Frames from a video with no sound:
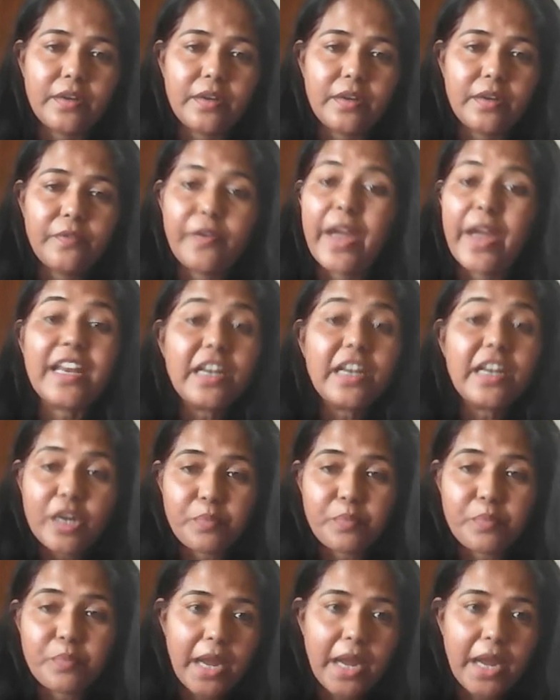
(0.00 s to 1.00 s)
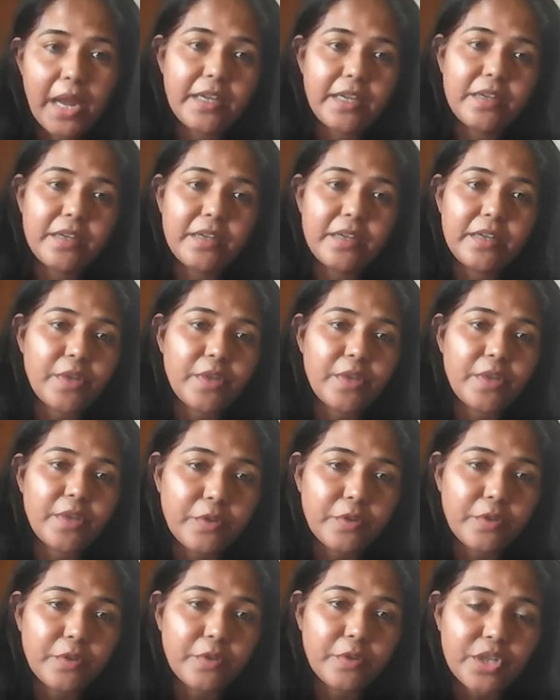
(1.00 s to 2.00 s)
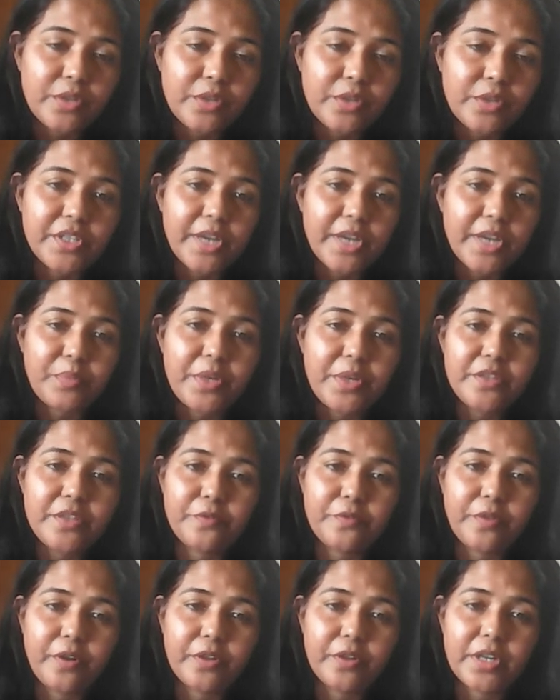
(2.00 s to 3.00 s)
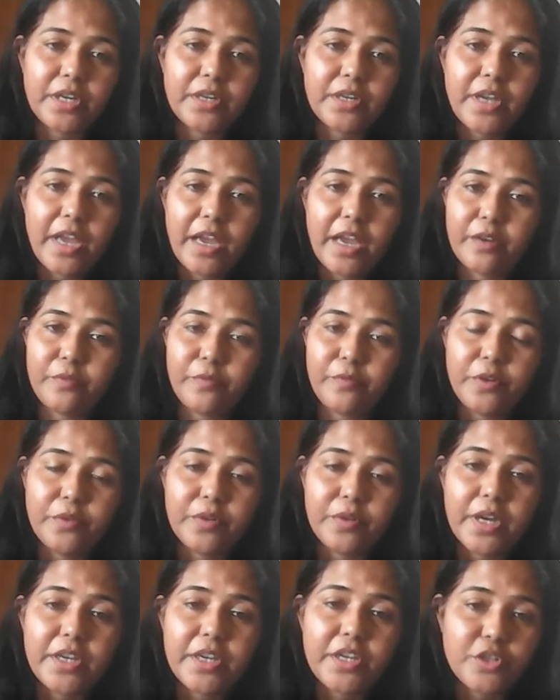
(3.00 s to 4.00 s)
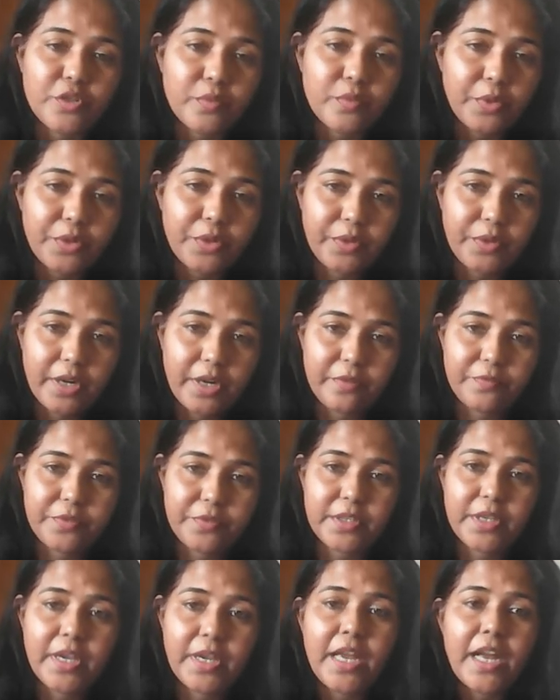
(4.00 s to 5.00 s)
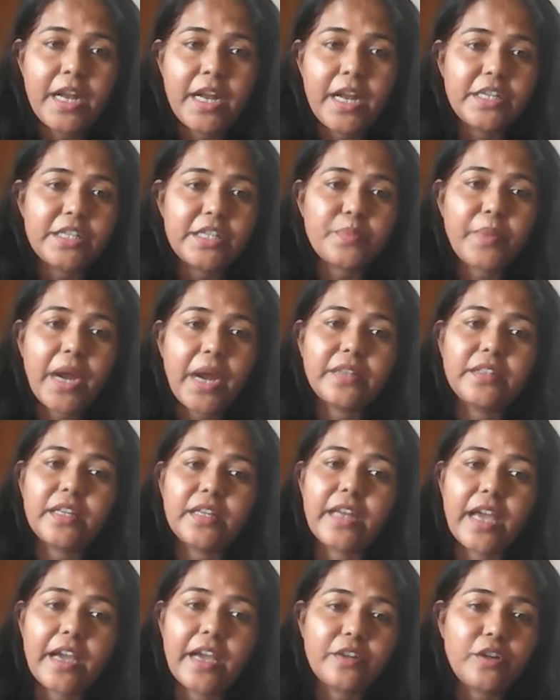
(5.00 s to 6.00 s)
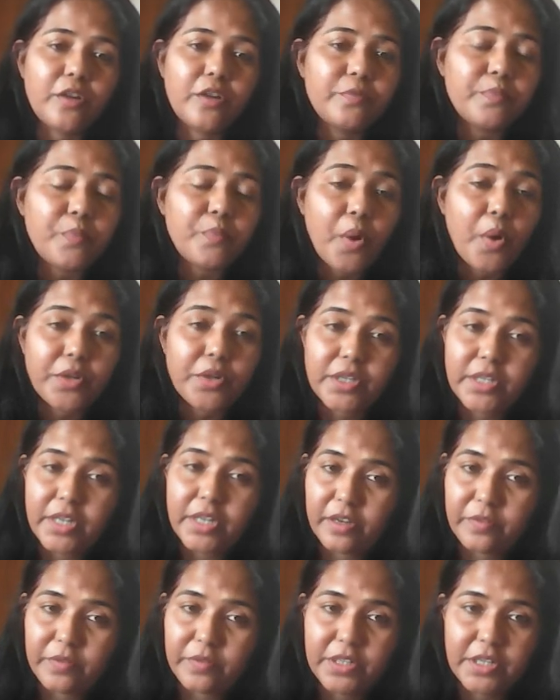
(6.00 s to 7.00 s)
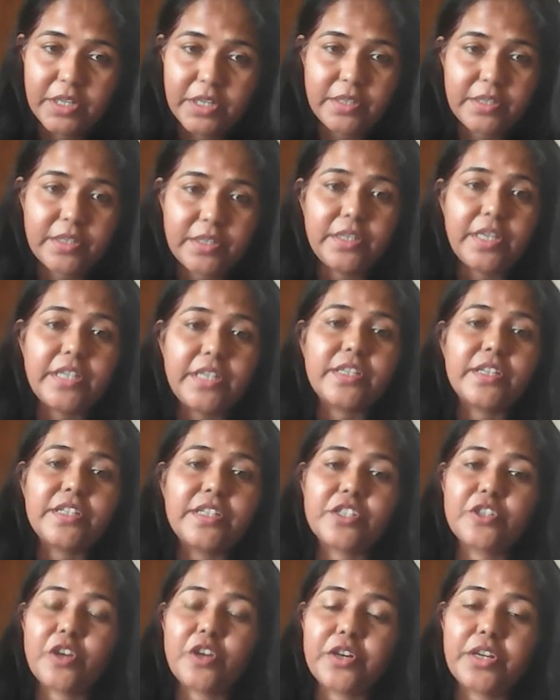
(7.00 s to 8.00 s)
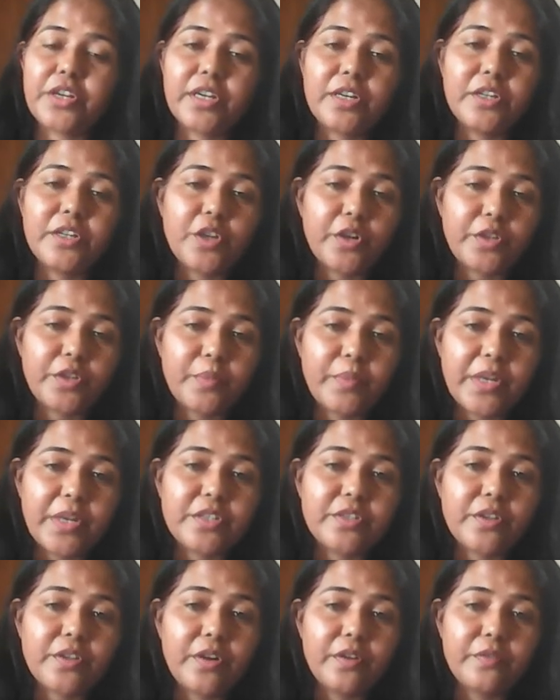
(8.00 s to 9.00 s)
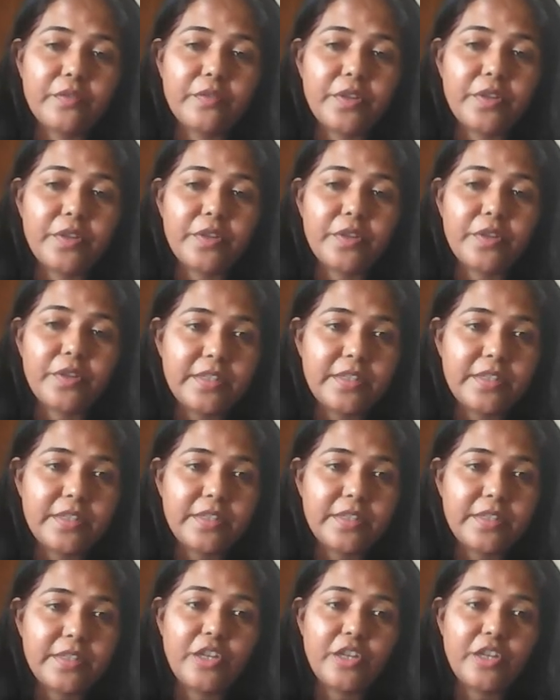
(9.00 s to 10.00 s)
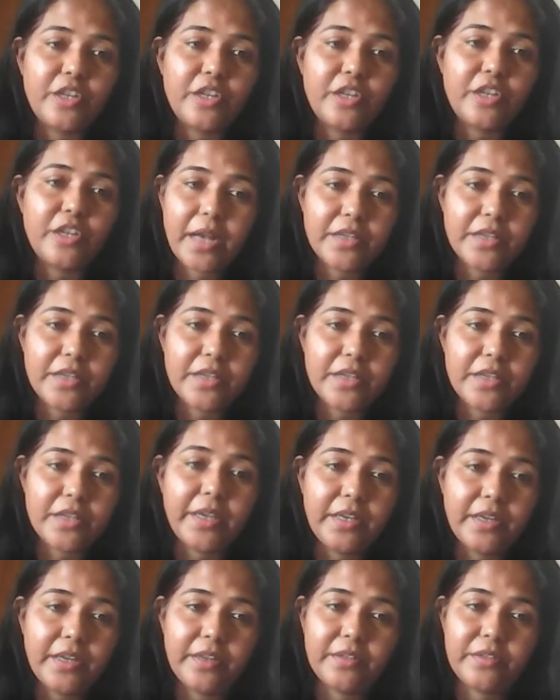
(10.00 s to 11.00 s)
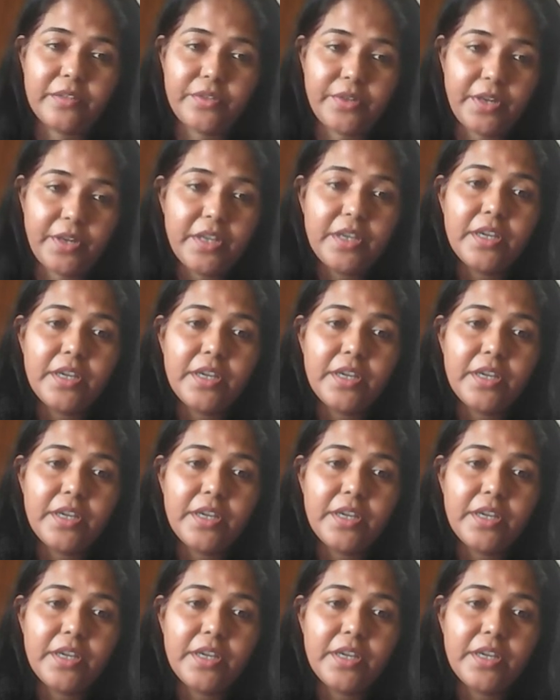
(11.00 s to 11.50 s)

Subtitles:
while compiling information on Japanese fauna and flora into monographs. Despite the lack of modern evidence, these historical documents offer insight into past migratory